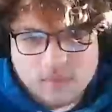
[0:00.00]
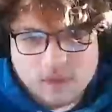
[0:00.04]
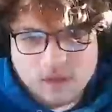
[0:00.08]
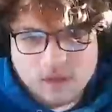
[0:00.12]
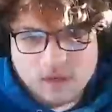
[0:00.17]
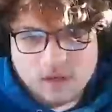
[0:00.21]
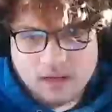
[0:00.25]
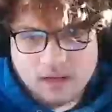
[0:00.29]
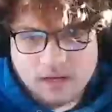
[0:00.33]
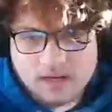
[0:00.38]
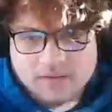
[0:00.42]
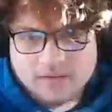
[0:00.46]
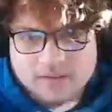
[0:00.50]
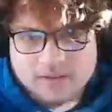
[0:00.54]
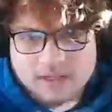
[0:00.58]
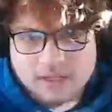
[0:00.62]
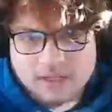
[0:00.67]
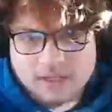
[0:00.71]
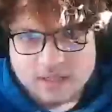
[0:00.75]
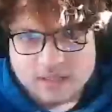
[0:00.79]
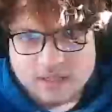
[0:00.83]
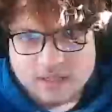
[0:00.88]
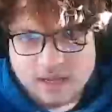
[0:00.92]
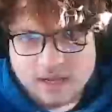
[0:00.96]
Knight
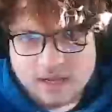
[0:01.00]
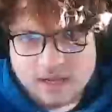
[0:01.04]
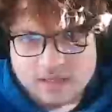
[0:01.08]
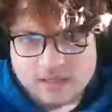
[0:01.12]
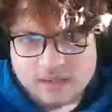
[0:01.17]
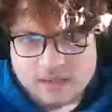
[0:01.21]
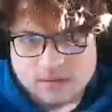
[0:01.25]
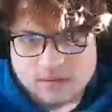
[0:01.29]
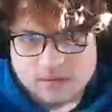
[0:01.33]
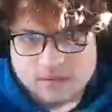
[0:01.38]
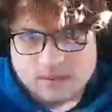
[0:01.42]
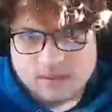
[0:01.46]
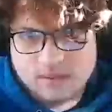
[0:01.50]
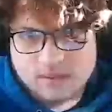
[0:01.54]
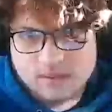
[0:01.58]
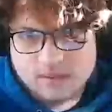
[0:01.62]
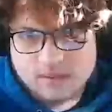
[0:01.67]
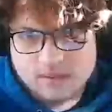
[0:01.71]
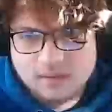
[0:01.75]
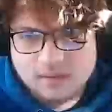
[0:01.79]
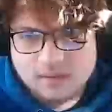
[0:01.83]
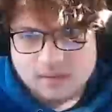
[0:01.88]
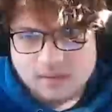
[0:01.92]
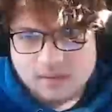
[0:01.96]
f6, castles.
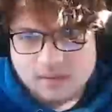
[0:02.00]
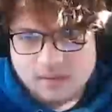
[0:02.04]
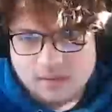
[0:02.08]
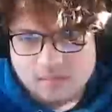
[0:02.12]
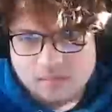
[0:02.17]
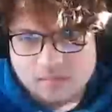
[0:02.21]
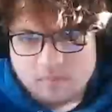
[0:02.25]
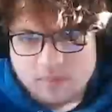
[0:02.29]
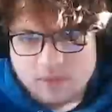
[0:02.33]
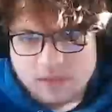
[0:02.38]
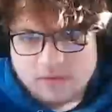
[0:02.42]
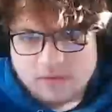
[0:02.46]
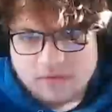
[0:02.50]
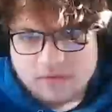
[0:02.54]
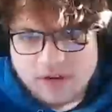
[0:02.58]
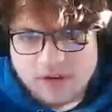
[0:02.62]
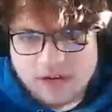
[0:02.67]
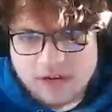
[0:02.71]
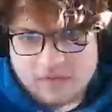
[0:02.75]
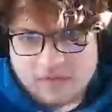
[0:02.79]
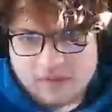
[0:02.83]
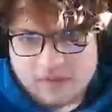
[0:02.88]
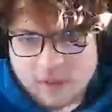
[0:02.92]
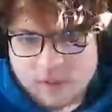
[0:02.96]

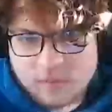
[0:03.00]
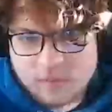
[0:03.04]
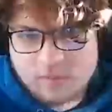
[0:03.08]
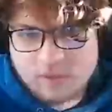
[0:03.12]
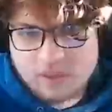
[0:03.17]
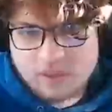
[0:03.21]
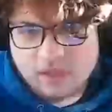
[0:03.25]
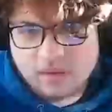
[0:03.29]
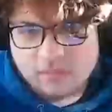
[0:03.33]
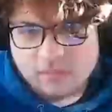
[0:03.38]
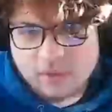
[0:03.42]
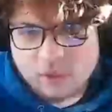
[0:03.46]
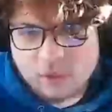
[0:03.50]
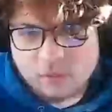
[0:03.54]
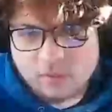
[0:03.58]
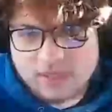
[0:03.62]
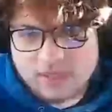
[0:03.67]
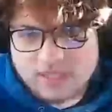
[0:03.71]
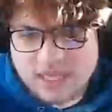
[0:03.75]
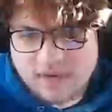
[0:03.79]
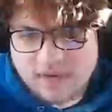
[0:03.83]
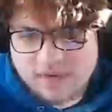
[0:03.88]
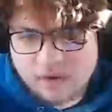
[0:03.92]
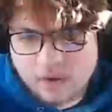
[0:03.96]
b5 here, bishop
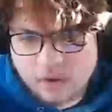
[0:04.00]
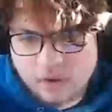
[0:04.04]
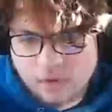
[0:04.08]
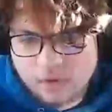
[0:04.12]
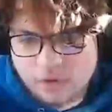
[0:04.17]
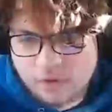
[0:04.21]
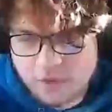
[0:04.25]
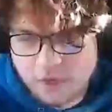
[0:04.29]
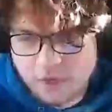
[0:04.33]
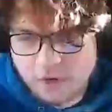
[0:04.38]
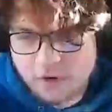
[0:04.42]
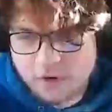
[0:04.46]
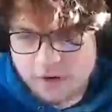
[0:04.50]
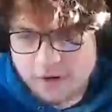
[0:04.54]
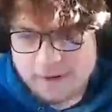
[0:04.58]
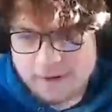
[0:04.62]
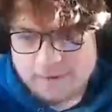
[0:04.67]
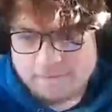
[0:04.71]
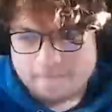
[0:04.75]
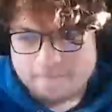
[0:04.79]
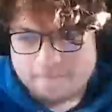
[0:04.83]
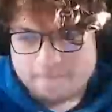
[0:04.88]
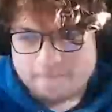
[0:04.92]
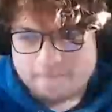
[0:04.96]
b7, all
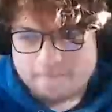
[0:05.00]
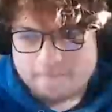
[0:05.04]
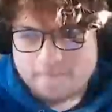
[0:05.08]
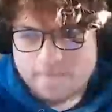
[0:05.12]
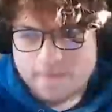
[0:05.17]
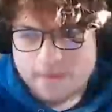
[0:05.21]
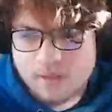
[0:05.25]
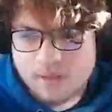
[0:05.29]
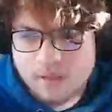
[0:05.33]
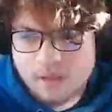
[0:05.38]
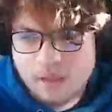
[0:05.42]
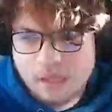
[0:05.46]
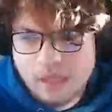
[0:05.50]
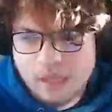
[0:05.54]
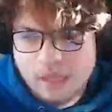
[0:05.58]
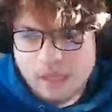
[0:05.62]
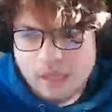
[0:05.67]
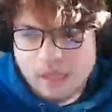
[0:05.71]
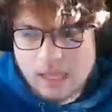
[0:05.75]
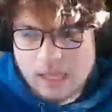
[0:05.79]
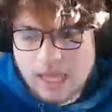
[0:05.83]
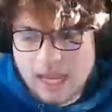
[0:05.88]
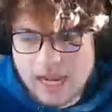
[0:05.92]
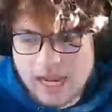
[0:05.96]
theory.
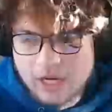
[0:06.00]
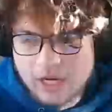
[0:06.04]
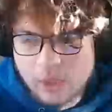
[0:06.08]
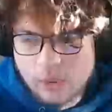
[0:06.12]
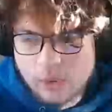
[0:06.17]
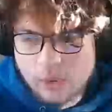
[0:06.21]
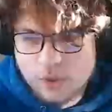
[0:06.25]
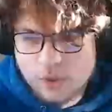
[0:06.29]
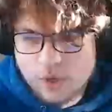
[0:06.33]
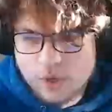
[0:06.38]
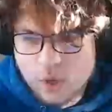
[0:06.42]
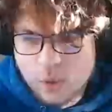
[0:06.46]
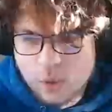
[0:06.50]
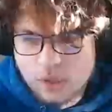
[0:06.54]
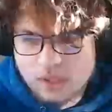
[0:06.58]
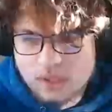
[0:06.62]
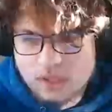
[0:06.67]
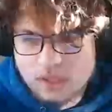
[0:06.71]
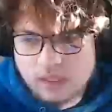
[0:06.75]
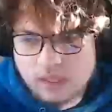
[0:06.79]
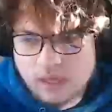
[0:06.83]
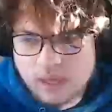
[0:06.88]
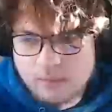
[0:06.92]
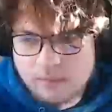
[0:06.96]
Anyone know what
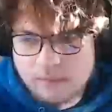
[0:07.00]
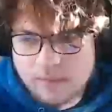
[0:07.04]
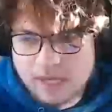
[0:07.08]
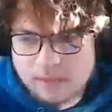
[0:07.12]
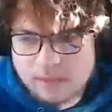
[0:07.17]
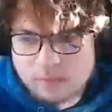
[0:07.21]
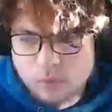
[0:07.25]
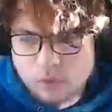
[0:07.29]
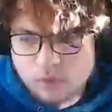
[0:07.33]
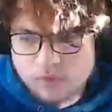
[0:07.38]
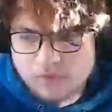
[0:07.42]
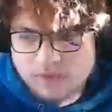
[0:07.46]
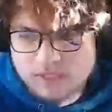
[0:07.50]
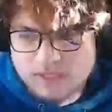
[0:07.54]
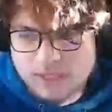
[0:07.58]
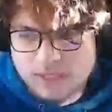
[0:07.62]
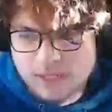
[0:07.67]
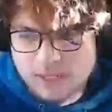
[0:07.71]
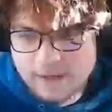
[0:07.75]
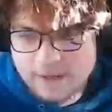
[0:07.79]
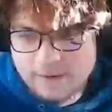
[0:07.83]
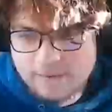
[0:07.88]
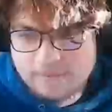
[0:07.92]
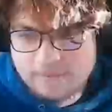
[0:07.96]
the main move is
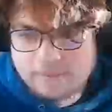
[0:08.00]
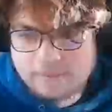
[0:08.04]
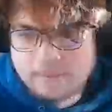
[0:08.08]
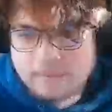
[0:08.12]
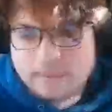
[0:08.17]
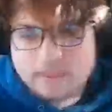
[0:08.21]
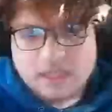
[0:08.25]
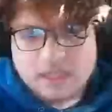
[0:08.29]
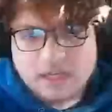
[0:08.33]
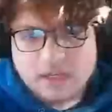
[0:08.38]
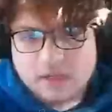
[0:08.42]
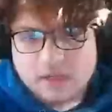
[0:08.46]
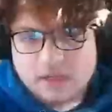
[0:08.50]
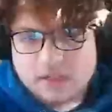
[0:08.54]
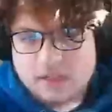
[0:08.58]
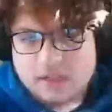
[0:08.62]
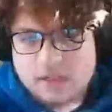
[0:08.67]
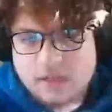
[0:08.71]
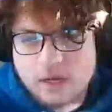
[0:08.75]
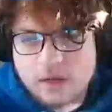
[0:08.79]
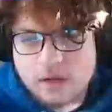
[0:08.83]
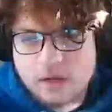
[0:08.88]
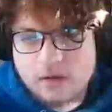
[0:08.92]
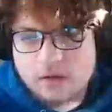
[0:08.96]
here? Rookie
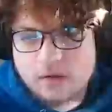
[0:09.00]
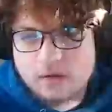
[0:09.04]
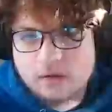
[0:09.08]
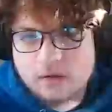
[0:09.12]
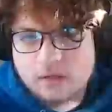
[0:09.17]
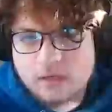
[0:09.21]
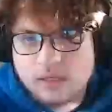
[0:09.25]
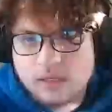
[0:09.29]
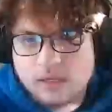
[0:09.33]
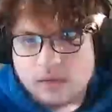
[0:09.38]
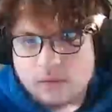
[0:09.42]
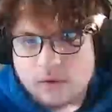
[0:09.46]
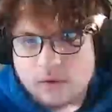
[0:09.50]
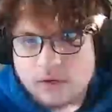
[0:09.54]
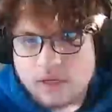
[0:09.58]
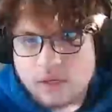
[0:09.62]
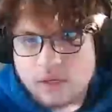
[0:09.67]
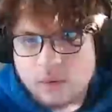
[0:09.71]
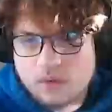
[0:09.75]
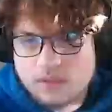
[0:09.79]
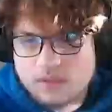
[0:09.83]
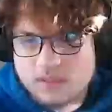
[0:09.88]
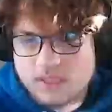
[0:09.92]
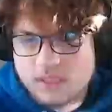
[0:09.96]

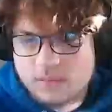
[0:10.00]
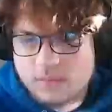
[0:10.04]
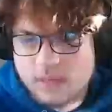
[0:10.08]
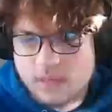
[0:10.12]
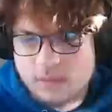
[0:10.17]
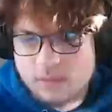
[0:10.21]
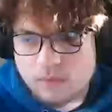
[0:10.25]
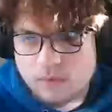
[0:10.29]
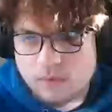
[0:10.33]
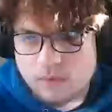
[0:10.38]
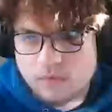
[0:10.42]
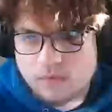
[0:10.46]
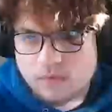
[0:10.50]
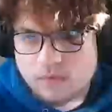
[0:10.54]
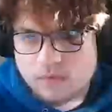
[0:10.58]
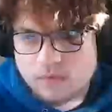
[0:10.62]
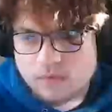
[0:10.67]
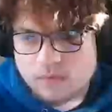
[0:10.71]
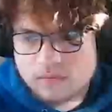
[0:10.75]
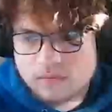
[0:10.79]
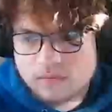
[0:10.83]
1's the main move.